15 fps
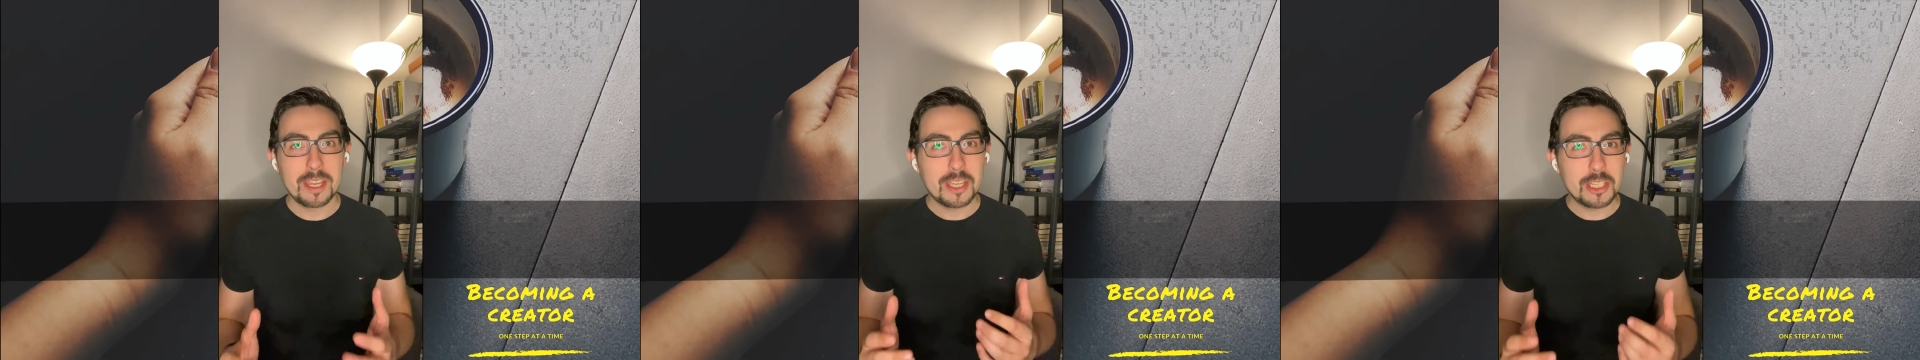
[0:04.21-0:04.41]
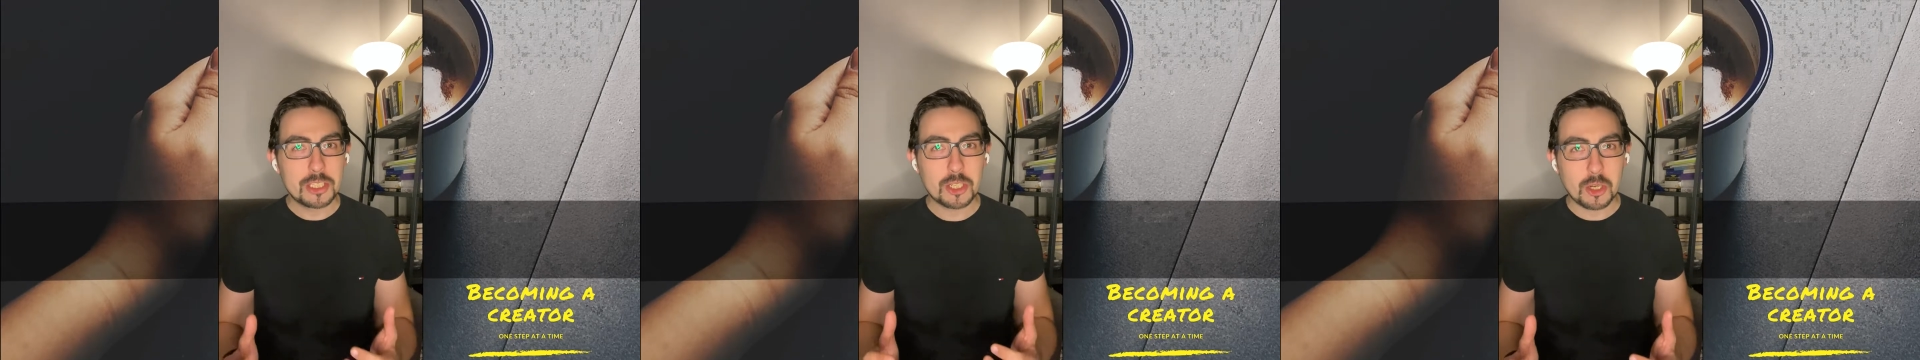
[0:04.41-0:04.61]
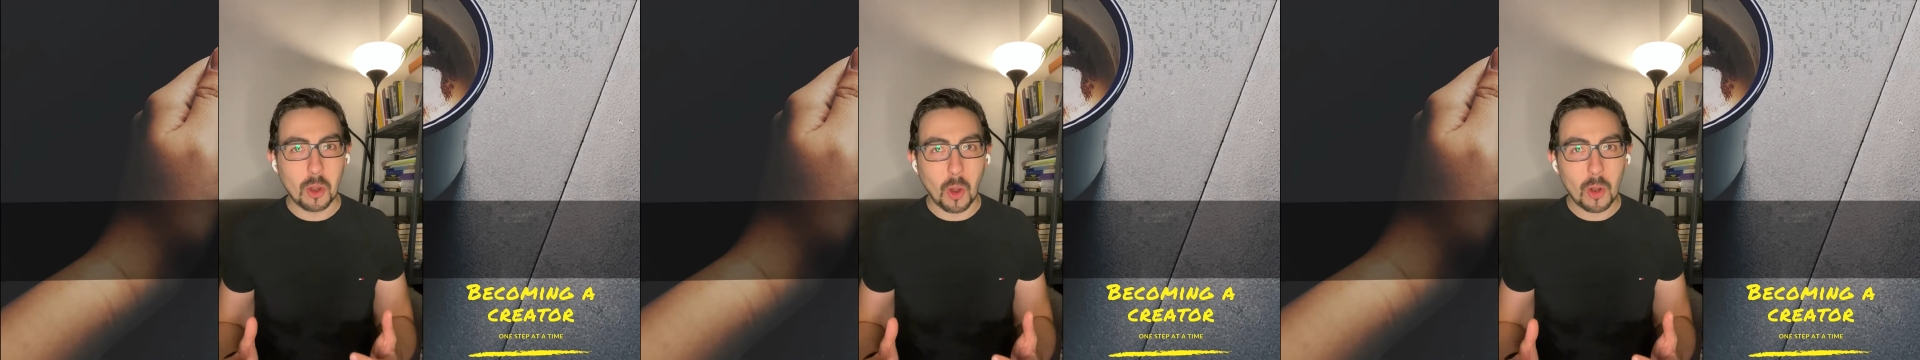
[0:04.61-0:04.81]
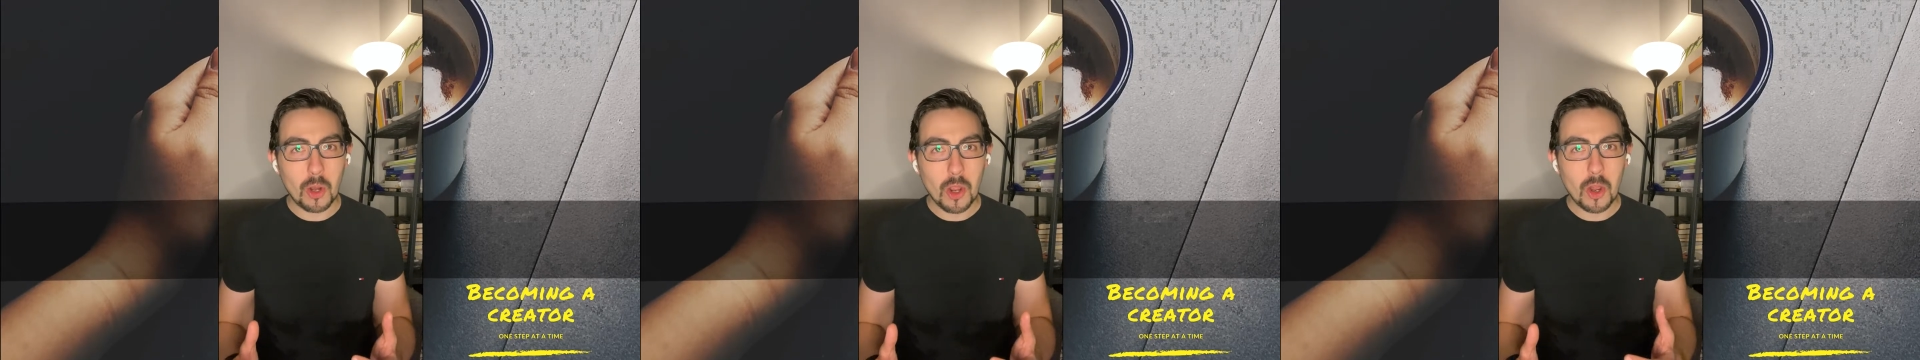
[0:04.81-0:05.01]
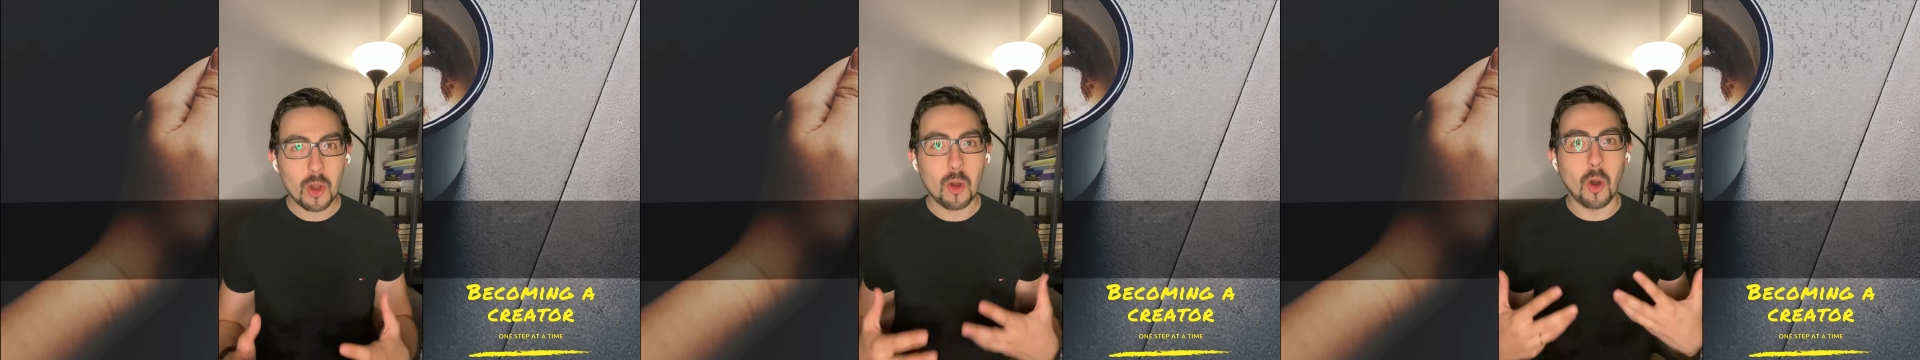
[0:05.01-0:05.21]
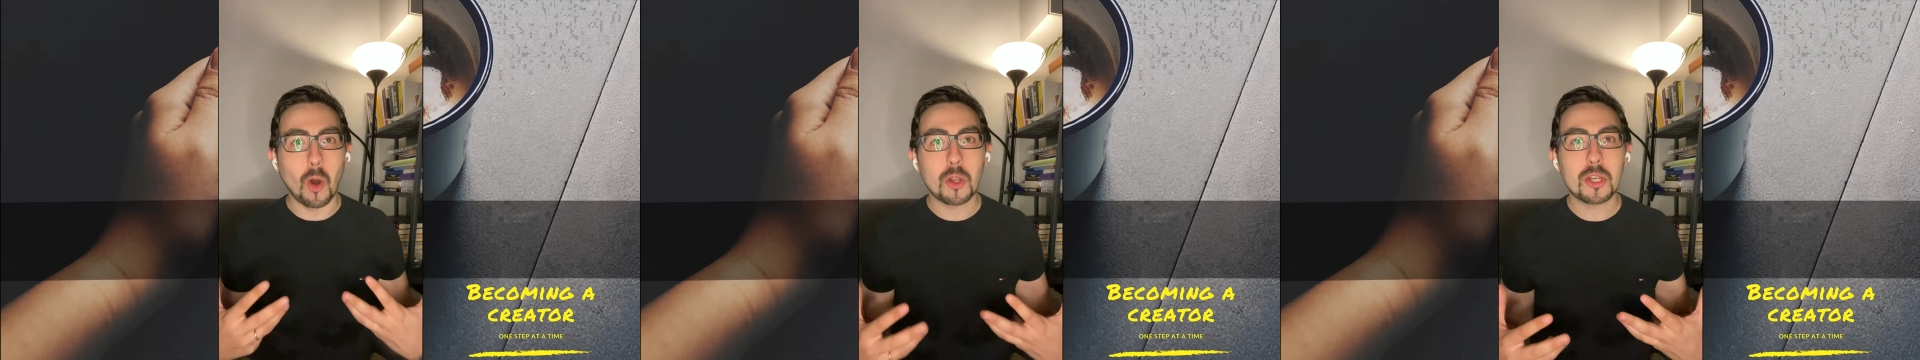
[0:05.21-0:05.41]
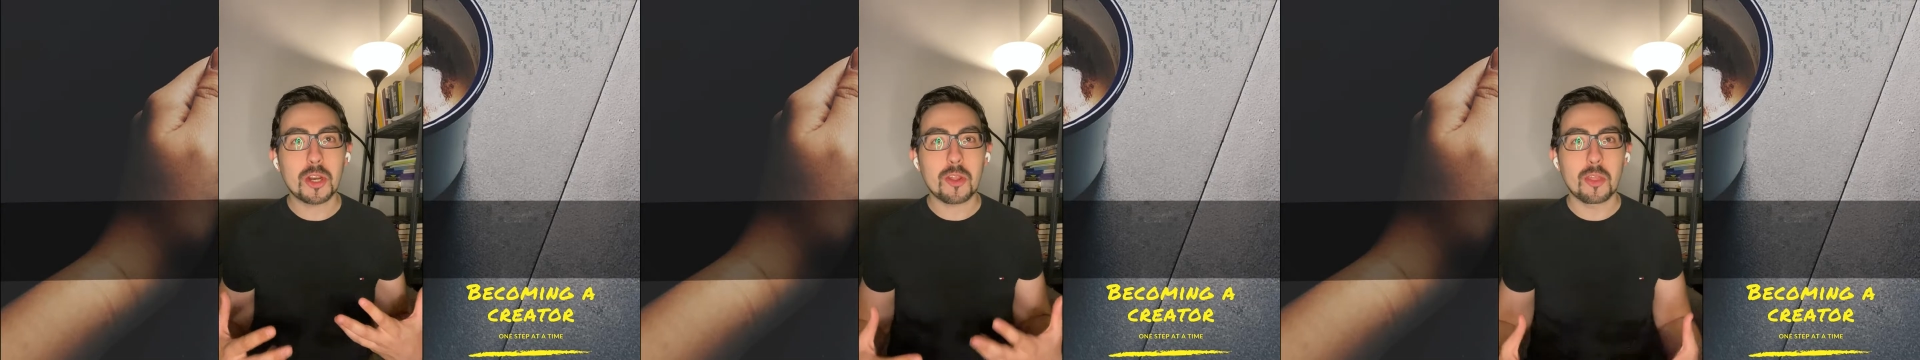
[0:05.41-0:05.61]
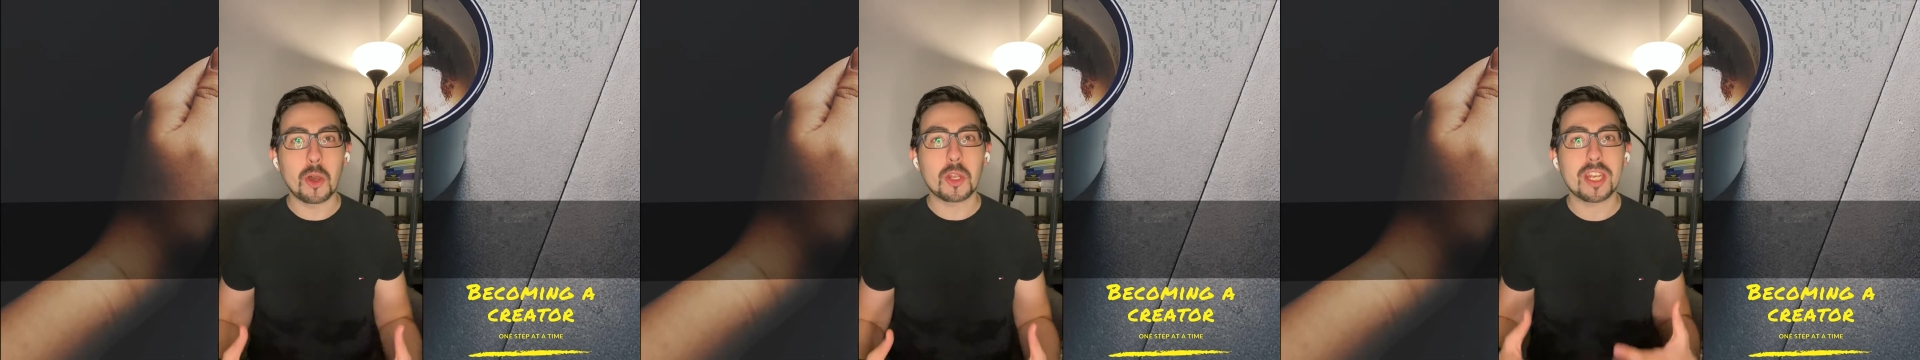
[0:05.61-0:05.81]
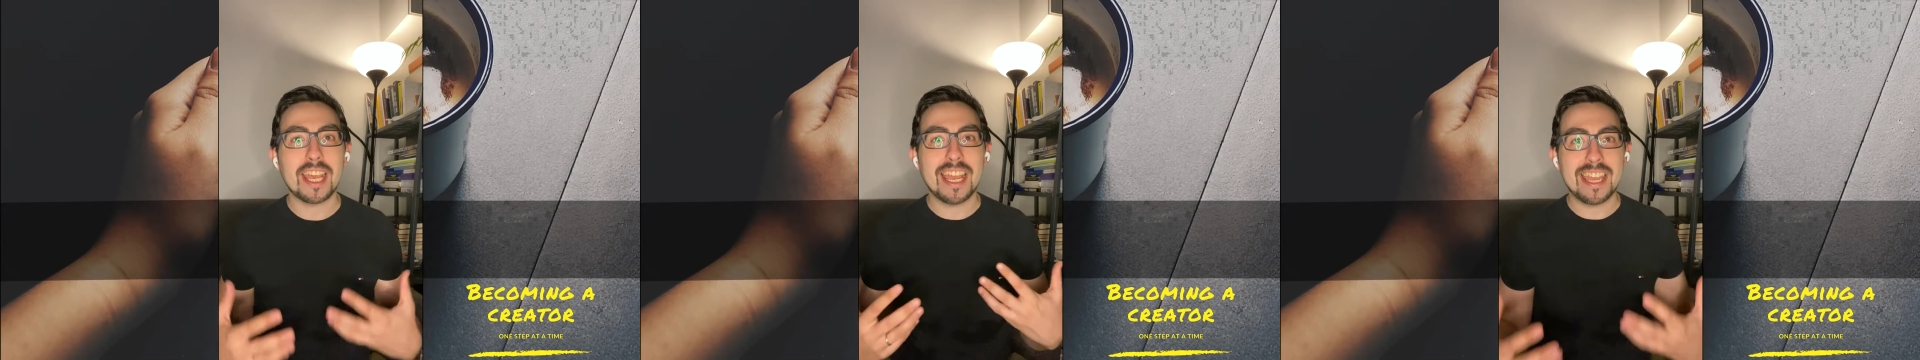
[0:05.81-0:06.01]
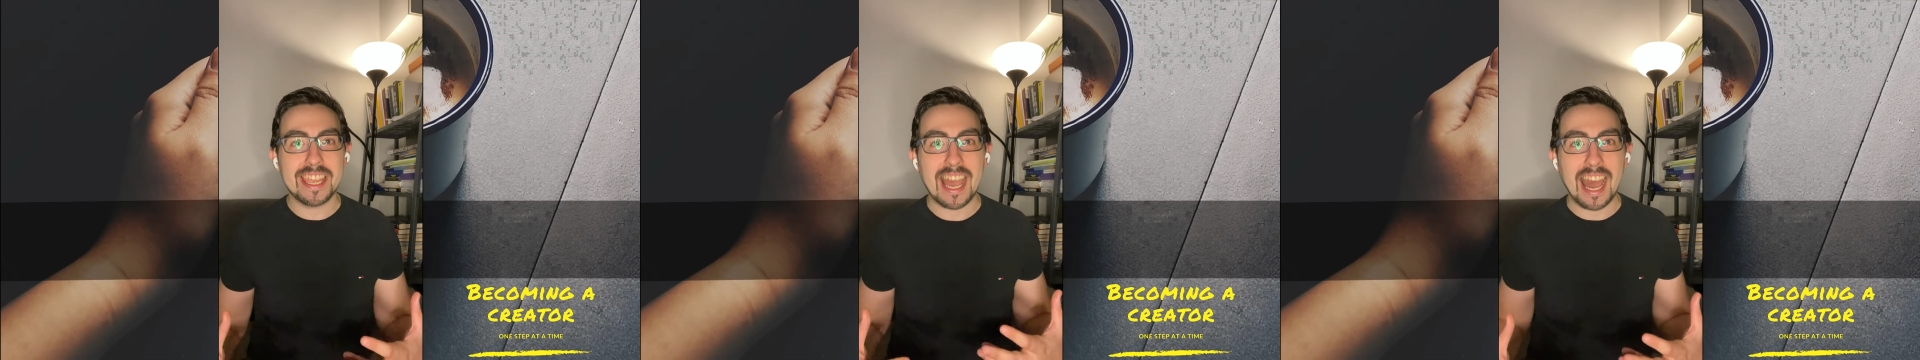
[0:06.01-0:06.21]
It's called
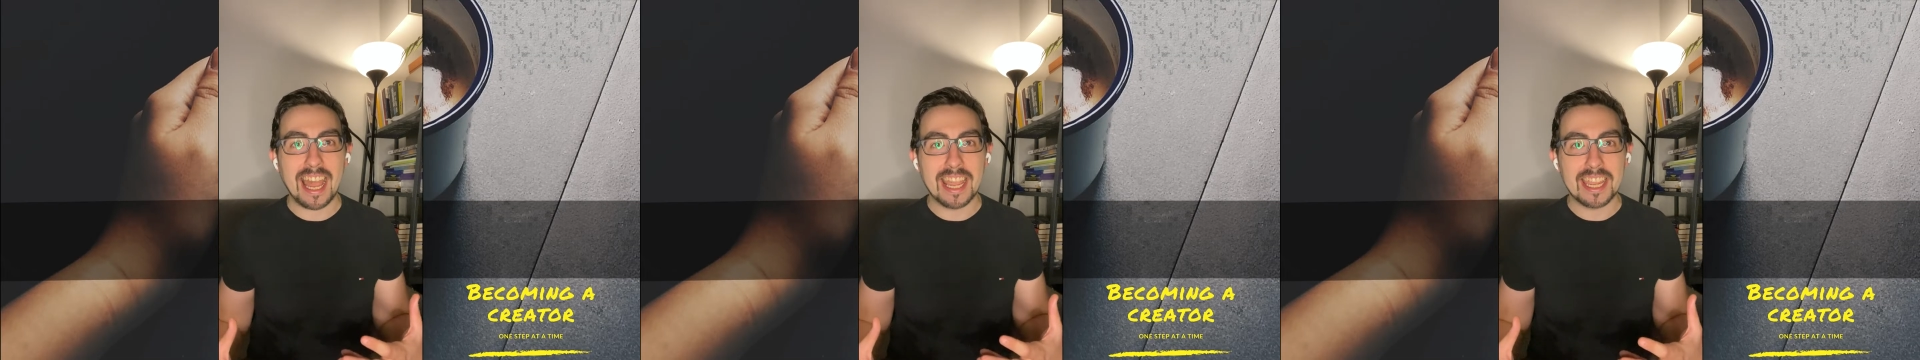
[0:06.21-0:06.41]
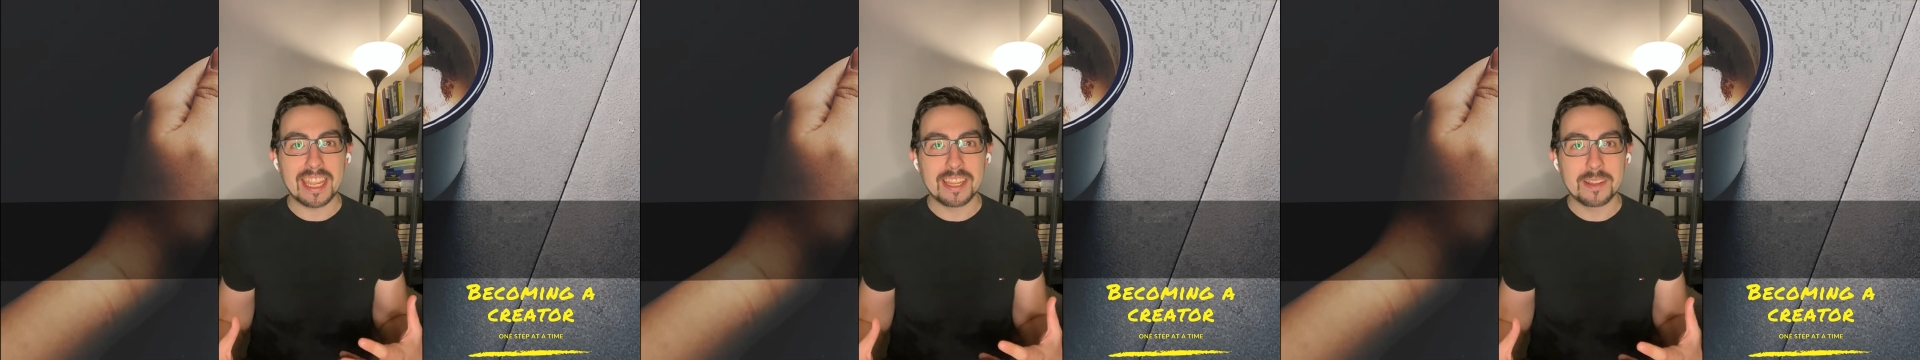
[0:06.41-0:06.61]
Otter.ai.